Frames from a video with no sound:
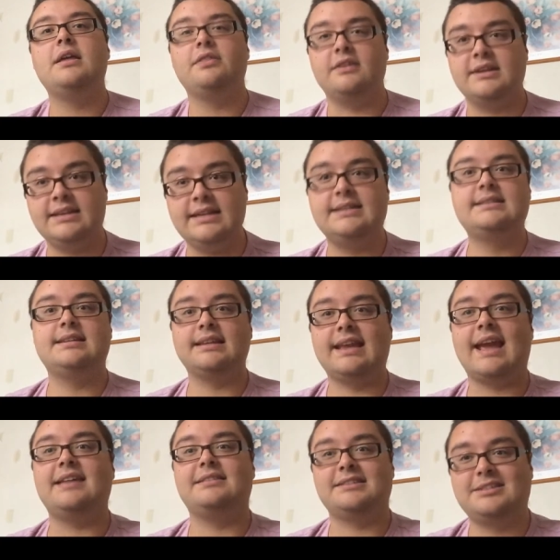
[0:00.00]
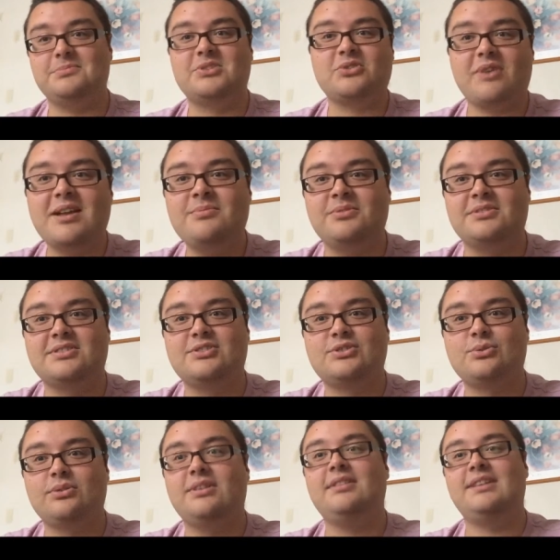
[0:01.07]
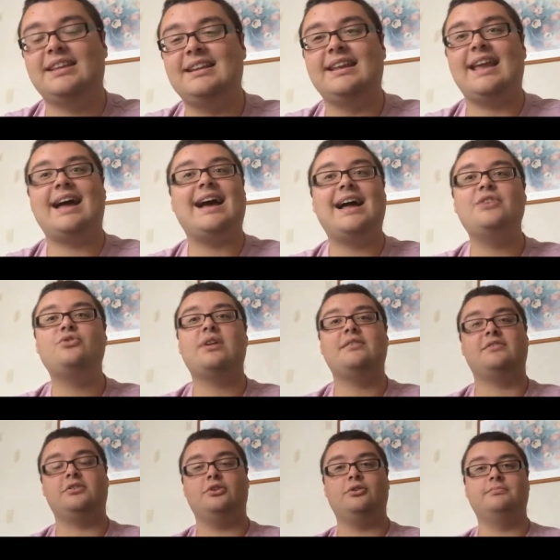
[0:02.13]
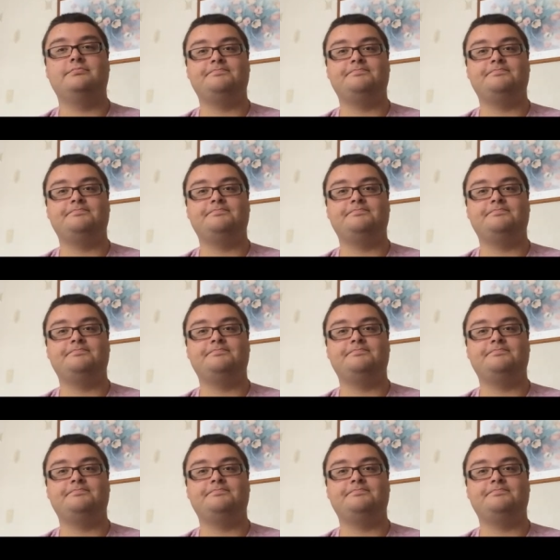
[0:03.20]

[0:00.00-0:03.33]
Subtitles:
that need to get the subscribers so that they can get ad revenue.